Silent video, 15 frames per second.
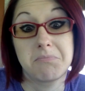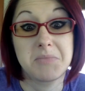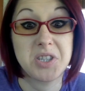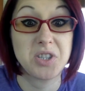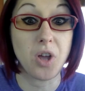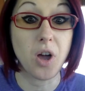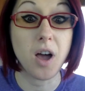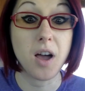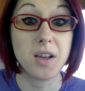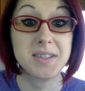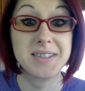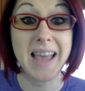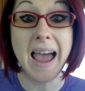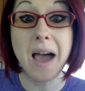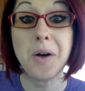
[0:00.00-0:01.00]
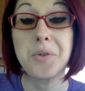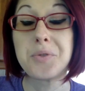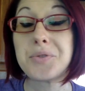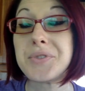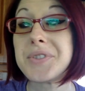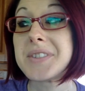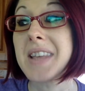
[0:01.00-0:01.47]
so
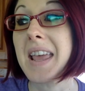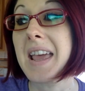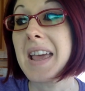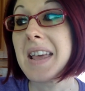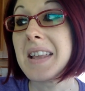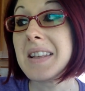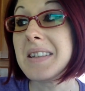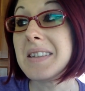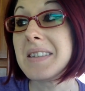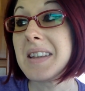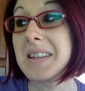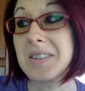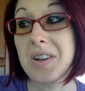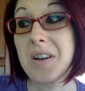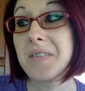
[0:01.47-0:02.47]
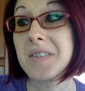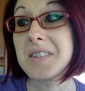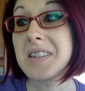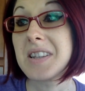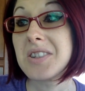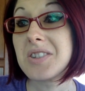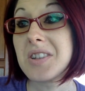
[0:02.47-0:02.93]
sounds and in
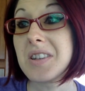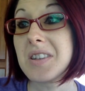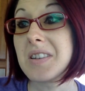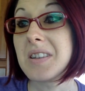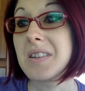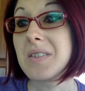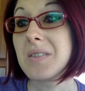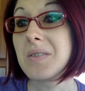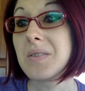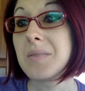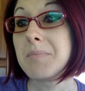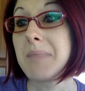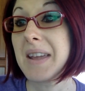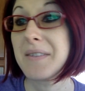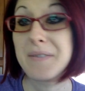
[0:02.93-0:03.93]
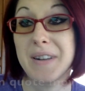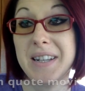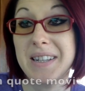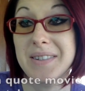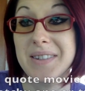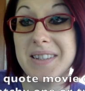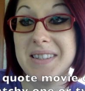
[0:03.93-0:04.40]
conversation, or make
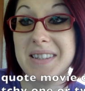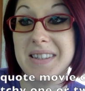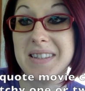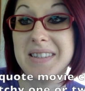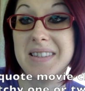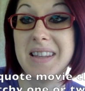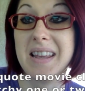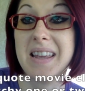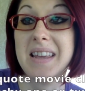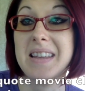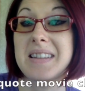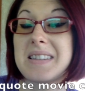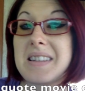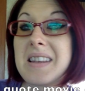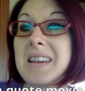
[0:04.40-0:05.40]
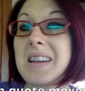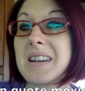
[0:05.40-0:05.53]
funny noises, and